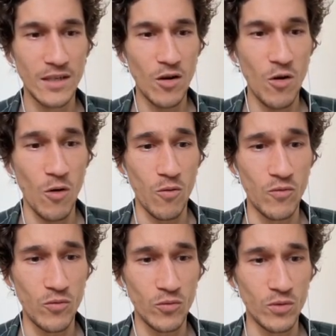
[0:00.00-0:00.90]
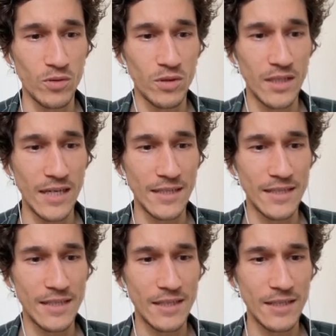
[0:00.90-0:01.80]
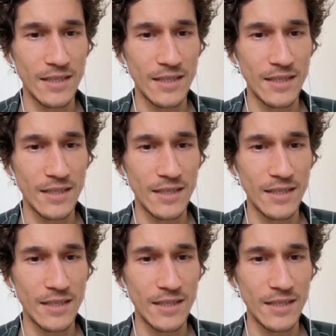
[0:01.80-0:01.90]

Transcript: Oh, wood, nice.